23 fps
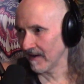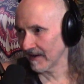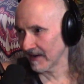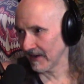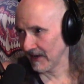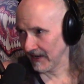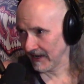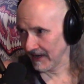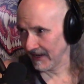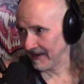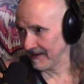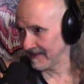
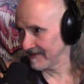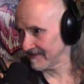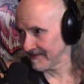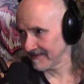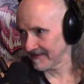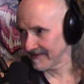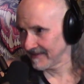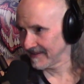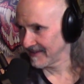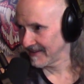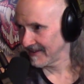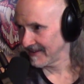hit.
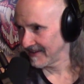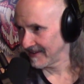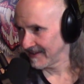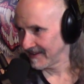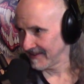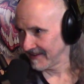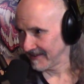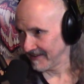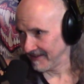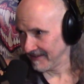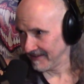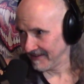
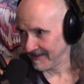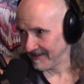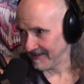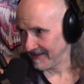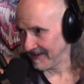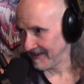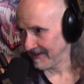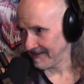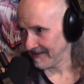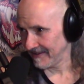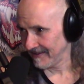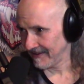Yeah.
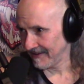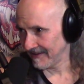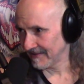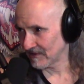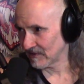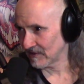As